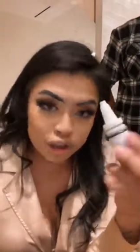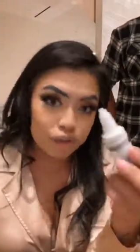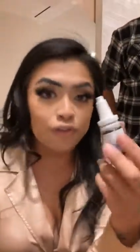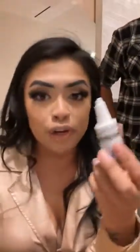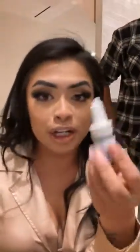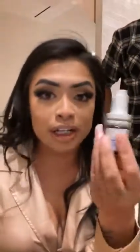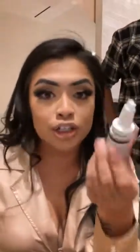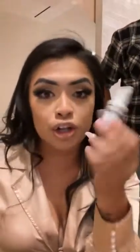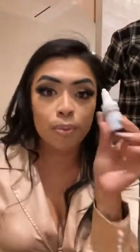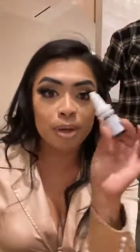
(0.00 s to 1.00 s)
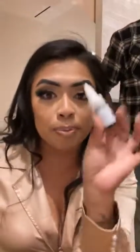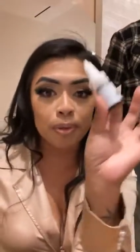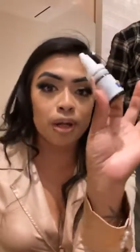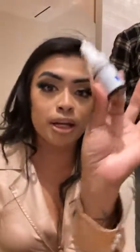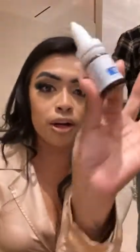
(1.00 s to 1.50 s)
Just to fucking show
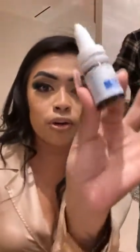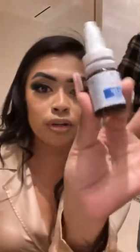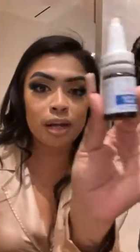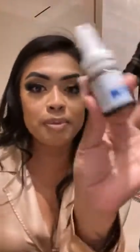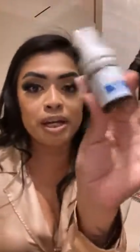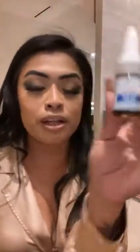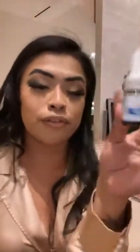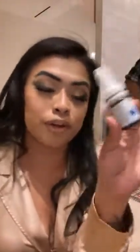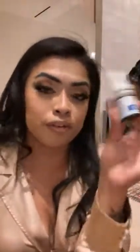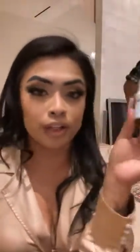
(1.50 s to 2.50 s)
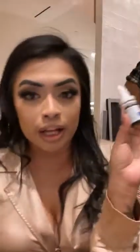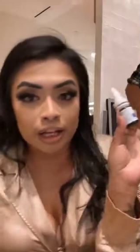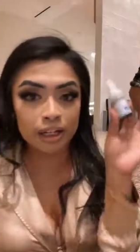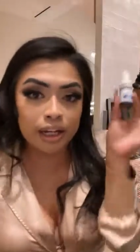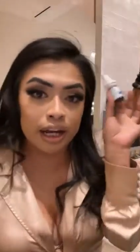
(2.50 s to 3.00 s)
people, like, oh, let me in the front of the
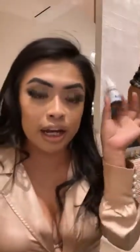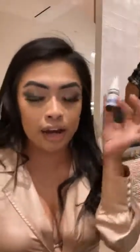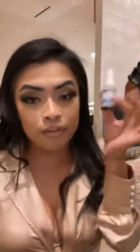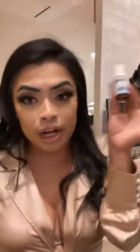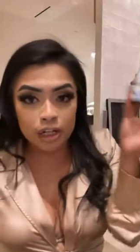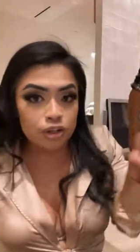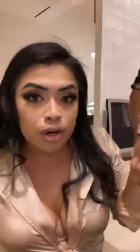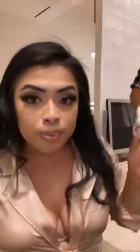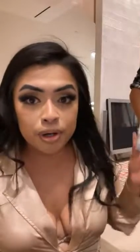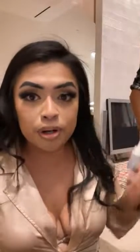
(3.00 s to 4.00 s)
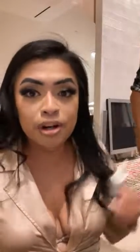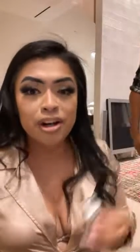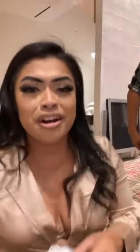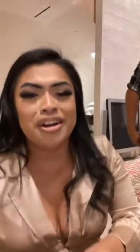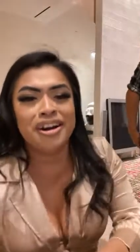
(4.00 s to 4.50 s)
line, like I have an
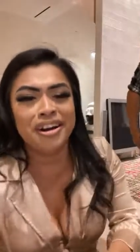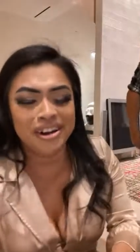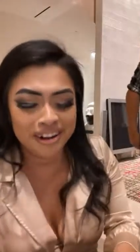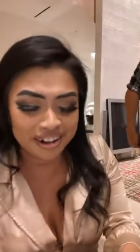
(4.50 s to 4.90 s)
eyedropper.